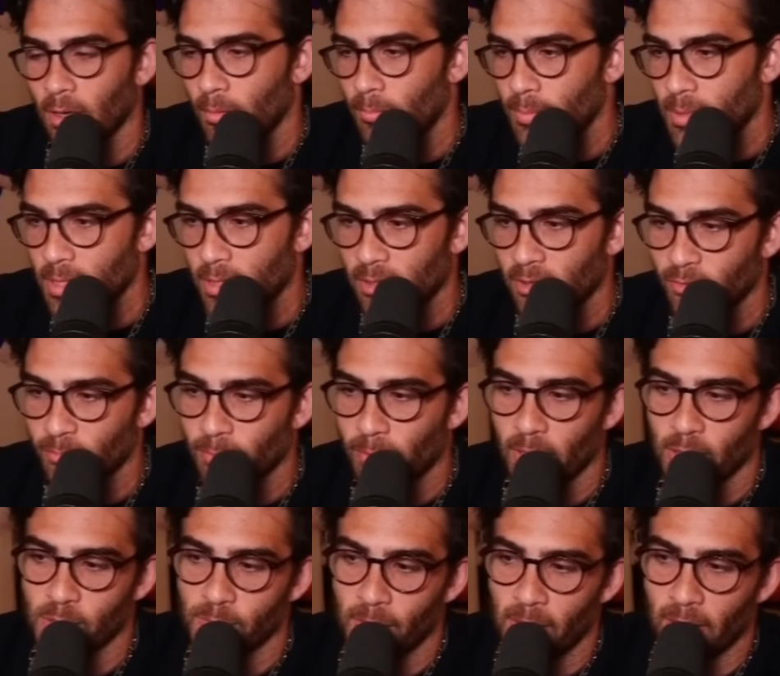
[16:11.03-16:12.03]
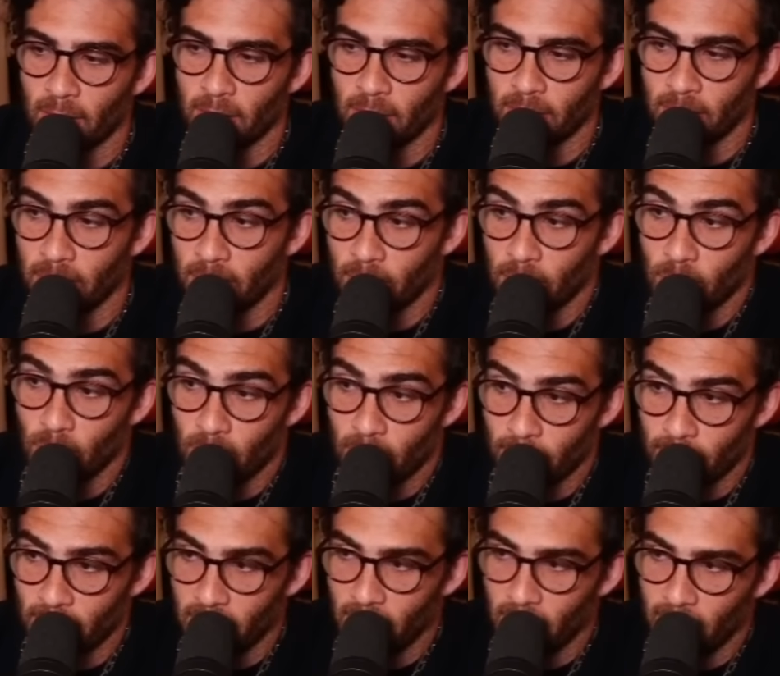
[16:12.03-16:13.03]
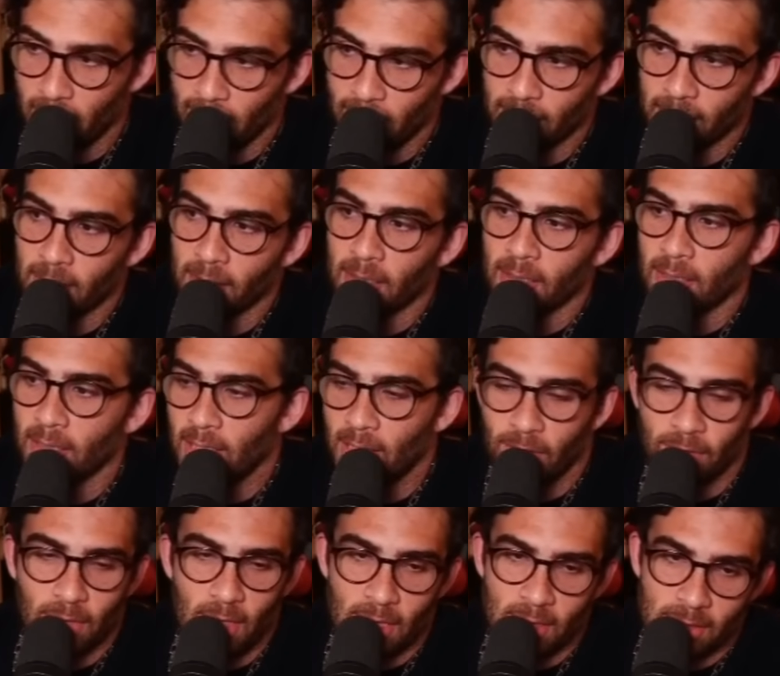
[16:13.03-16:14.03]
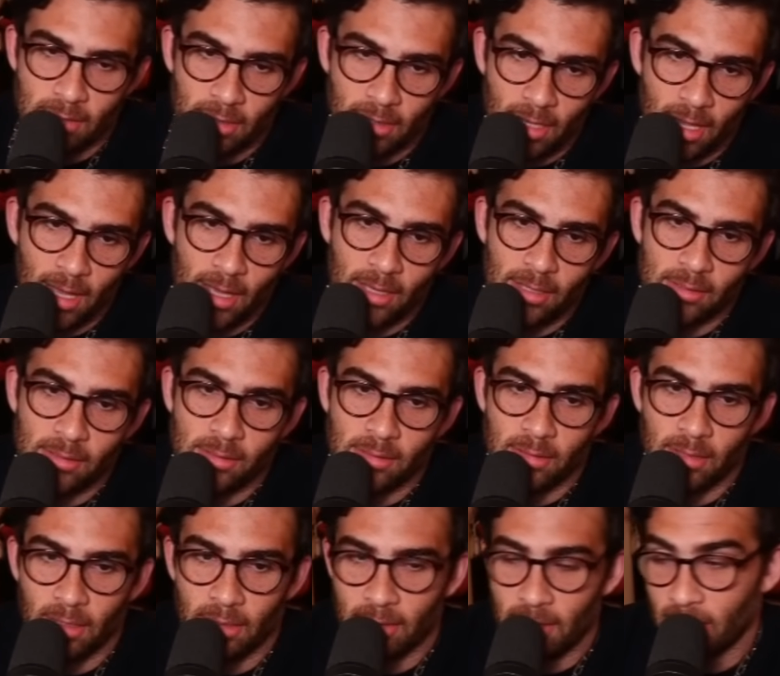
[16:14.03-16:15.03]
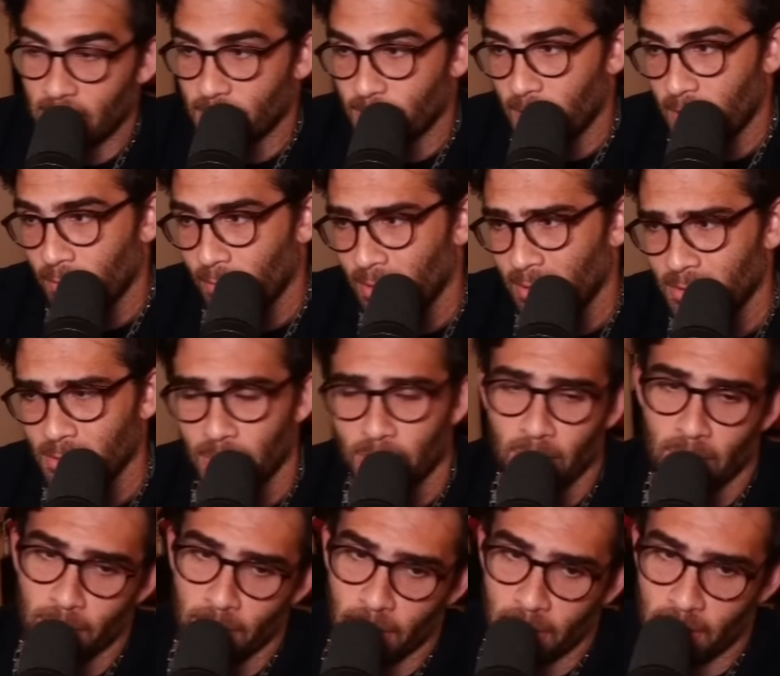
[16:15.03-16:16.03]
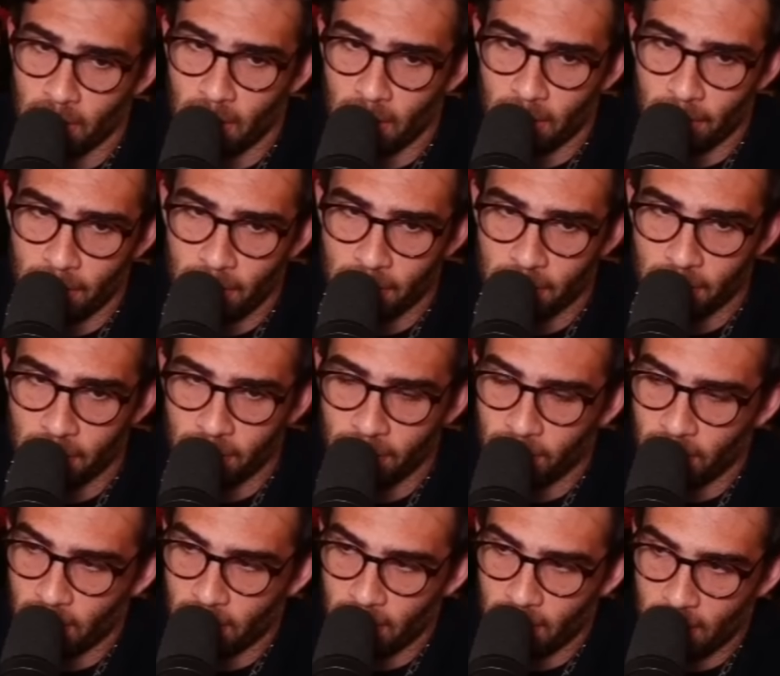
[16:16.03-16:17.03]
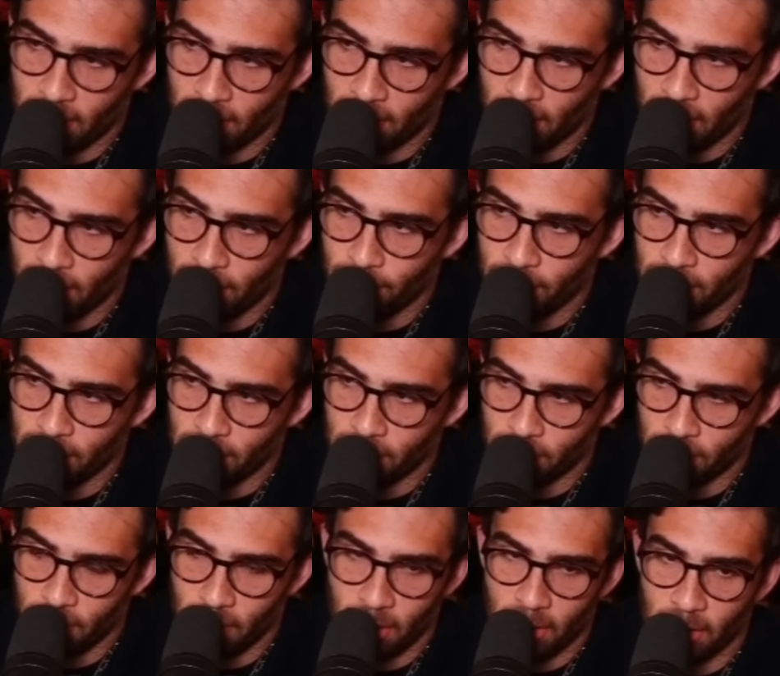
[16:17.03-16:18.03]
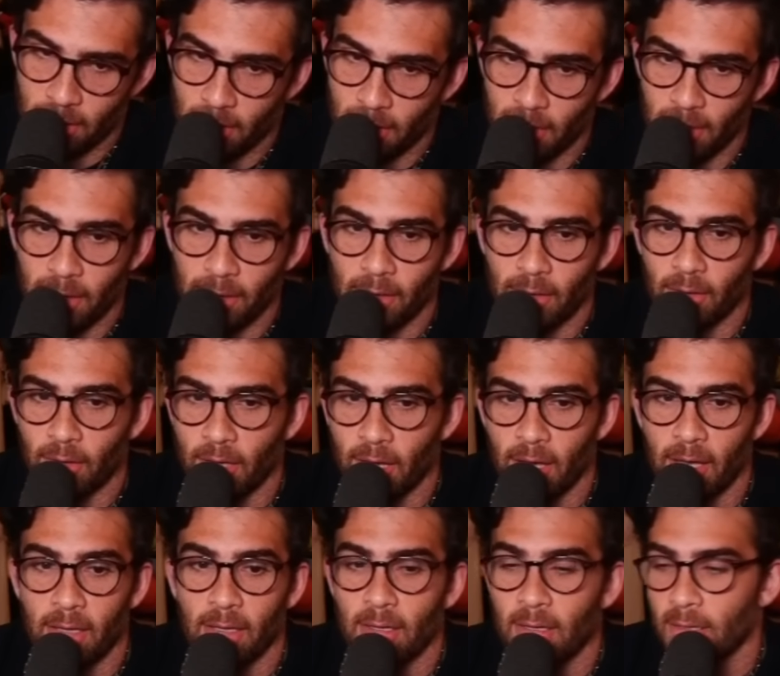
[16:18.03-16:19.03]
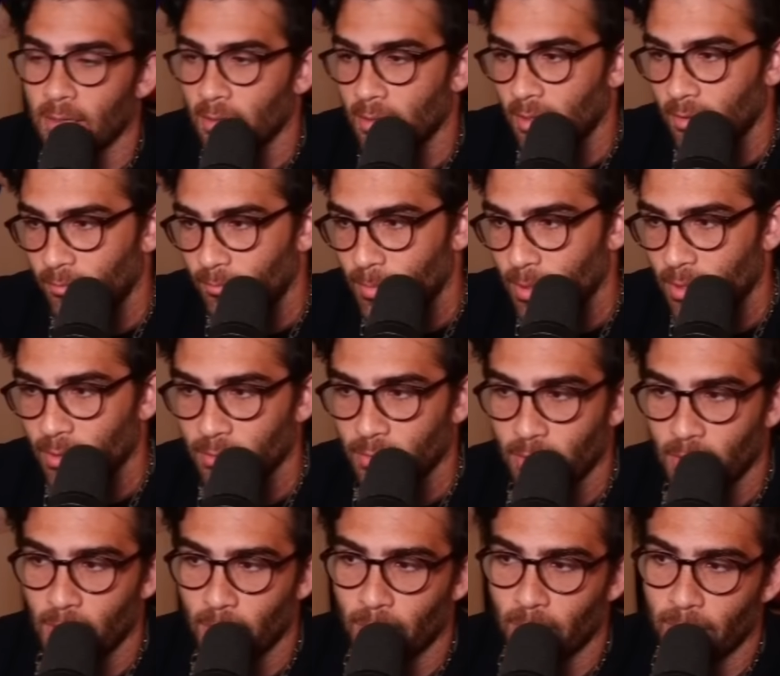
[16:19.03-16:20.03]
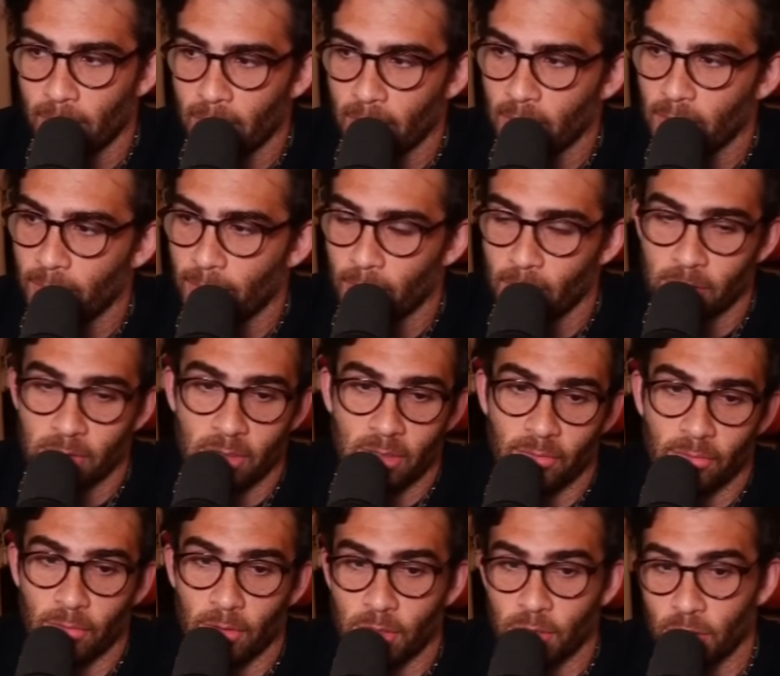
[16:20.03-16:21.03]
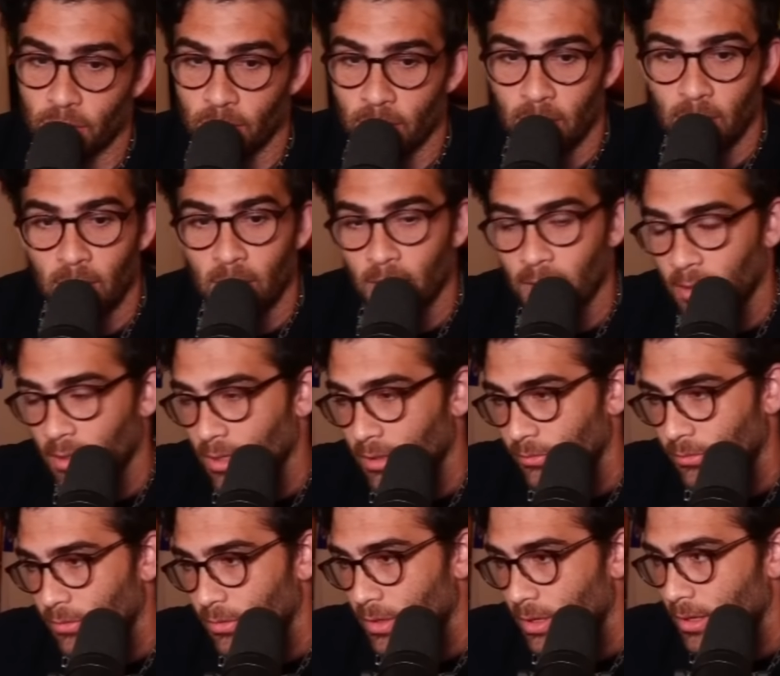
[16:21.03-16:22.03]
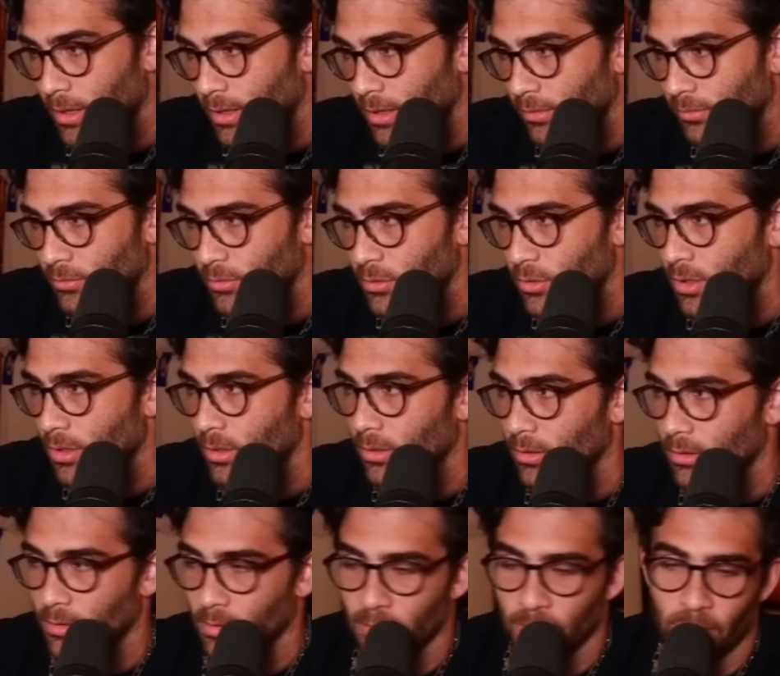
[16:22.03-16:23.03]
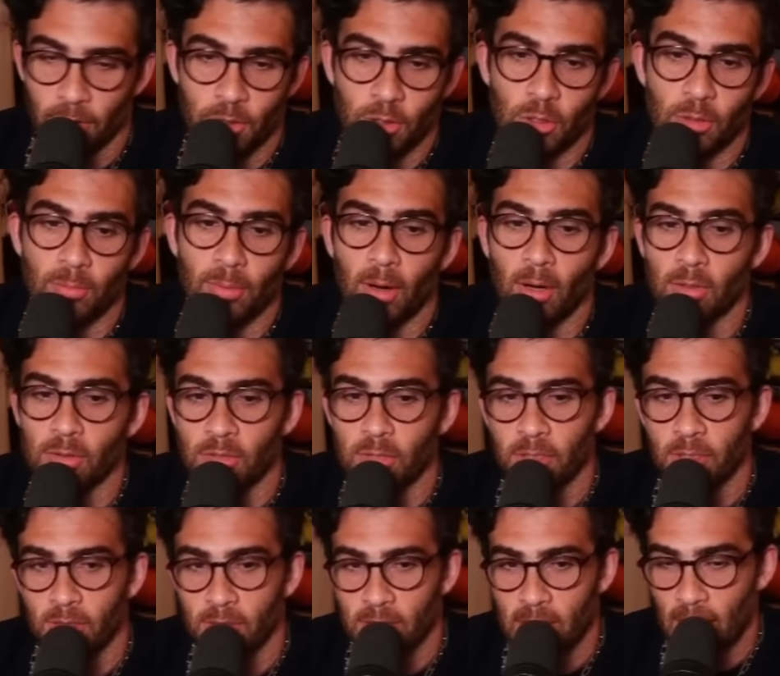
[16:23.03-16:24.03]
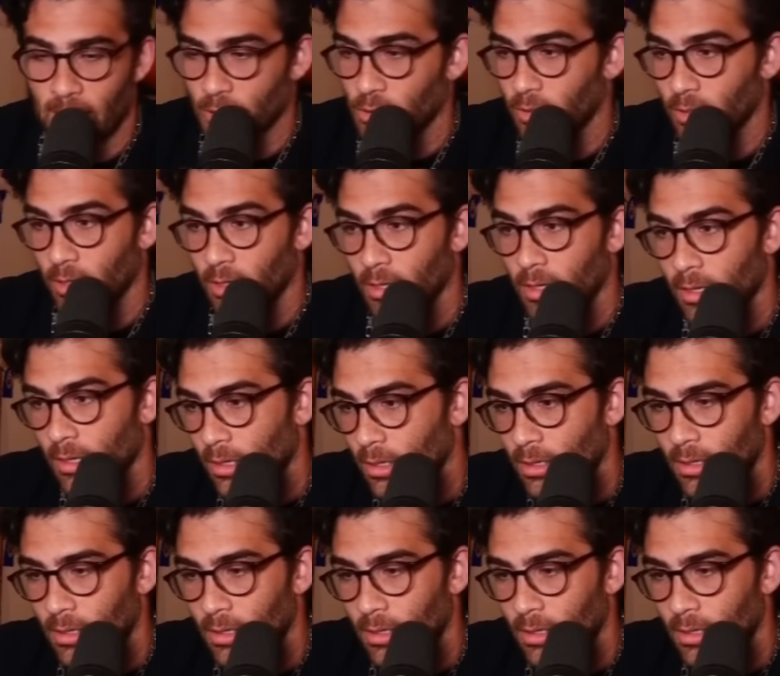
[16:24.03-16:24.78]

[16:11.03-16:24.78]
a beacon of prosperity that you want to be like. If that's the case, and yes, by the way, it's a $3 million mansion. Fucking get it right, piece of shit, okay? If bigger the number, better the person. If richer... If a richer person is actually,